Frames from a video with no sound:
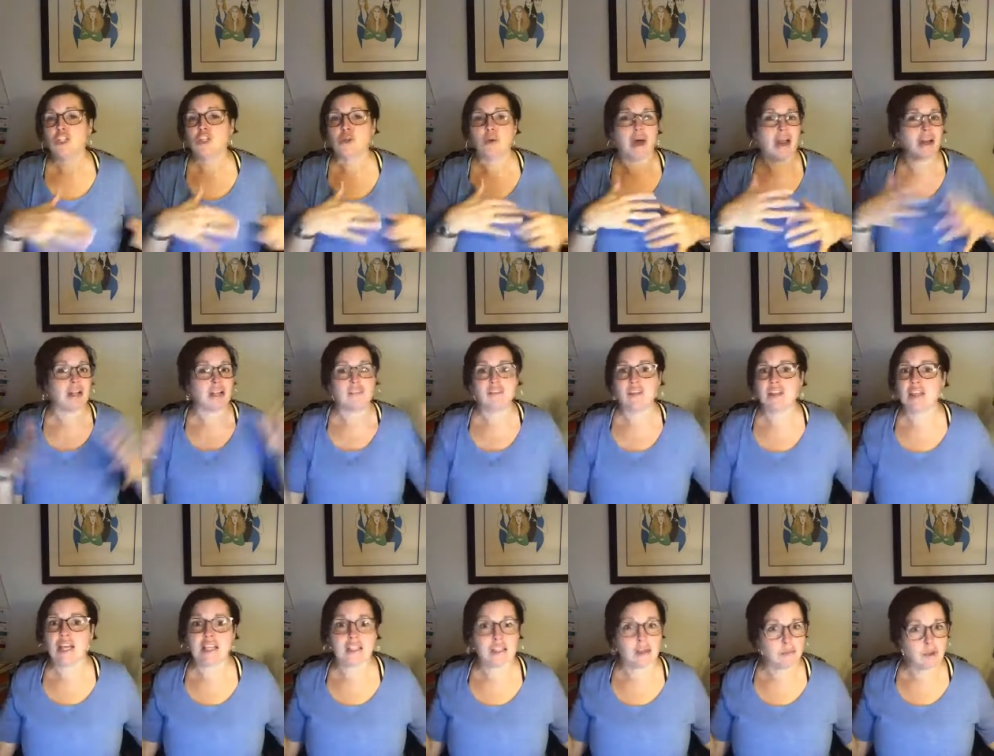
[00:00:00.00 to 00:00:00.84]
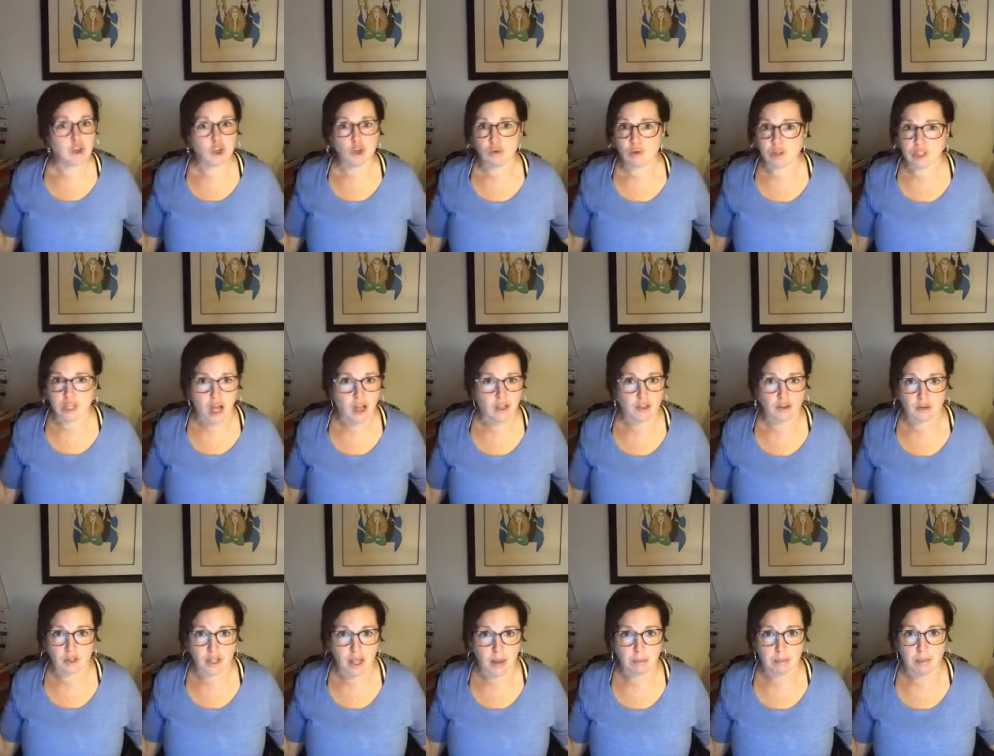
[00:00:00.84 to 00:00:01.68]
So I don't even let them use
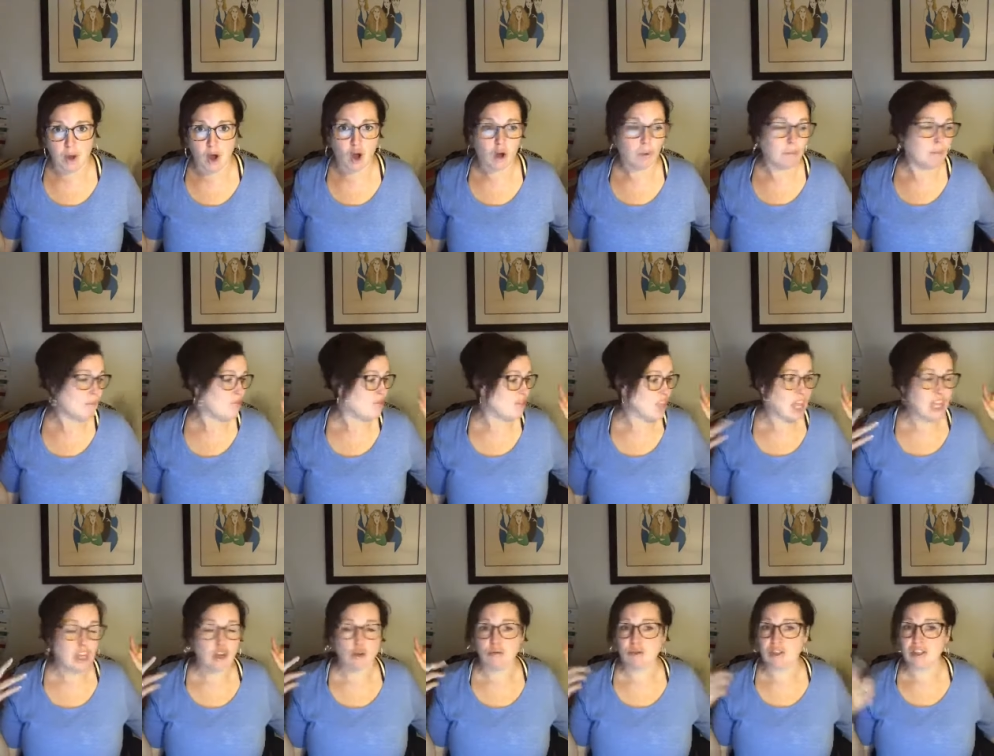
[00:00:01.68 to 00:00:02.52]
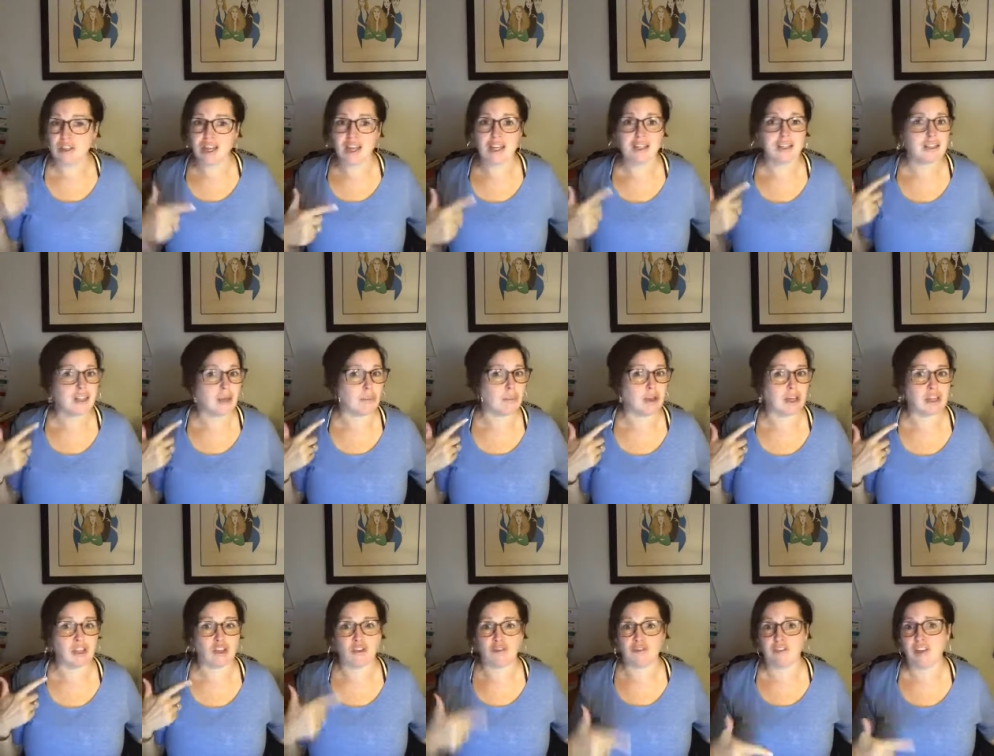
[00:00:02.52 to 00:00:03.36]
other lip balm. They use this. They
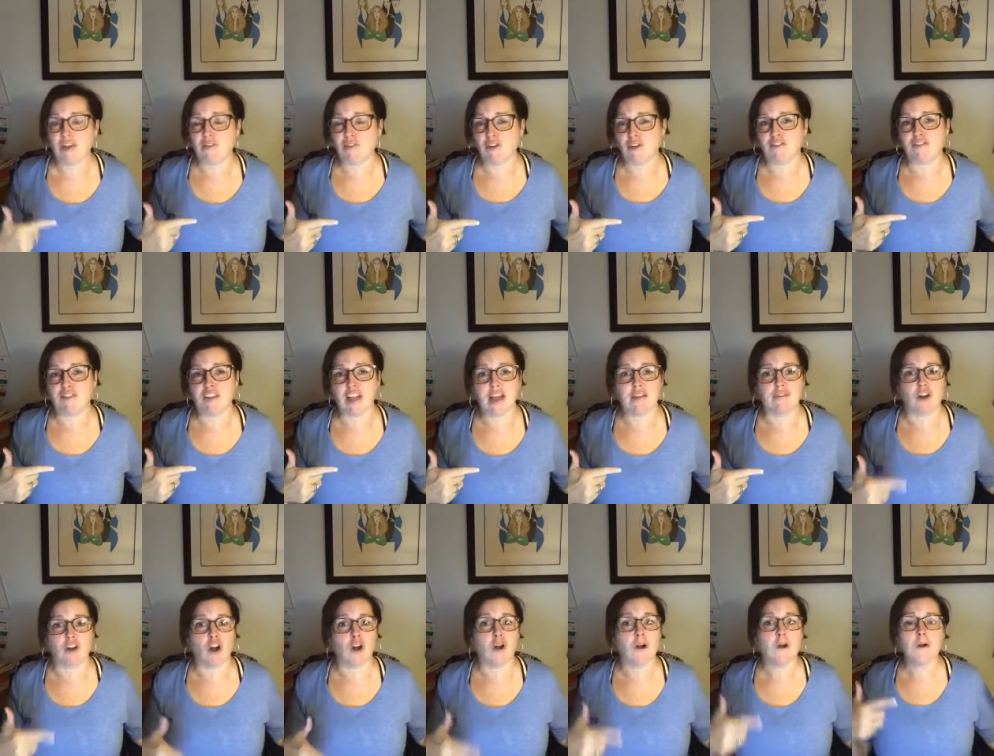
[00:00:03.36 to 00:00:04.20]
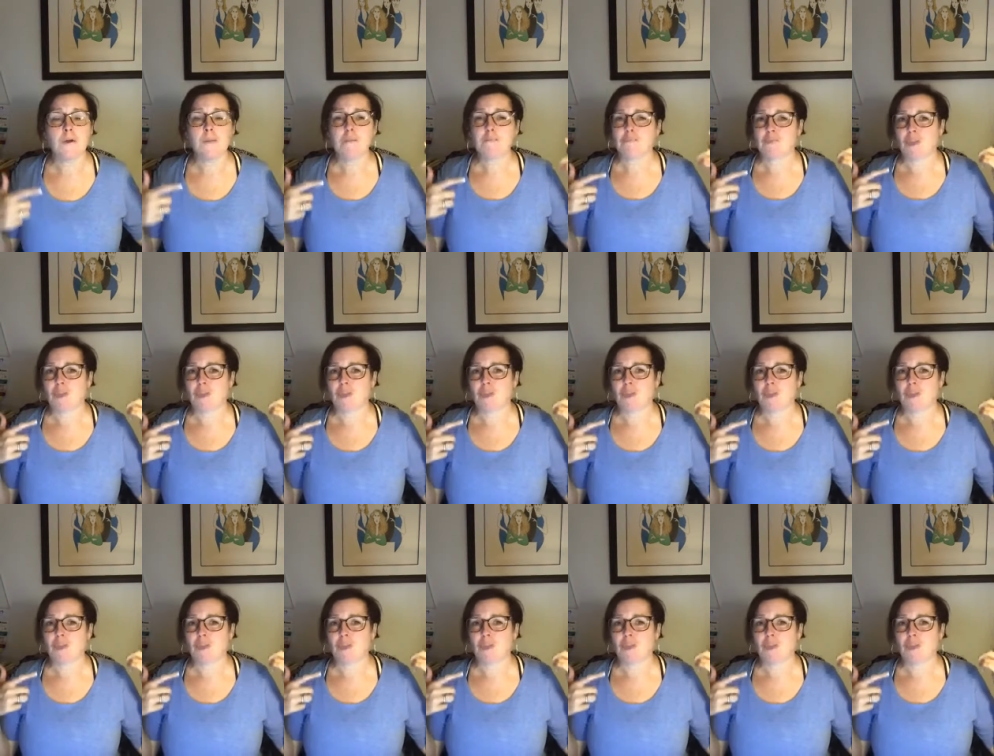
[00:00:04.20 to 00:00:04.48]
pick their favorite flavor.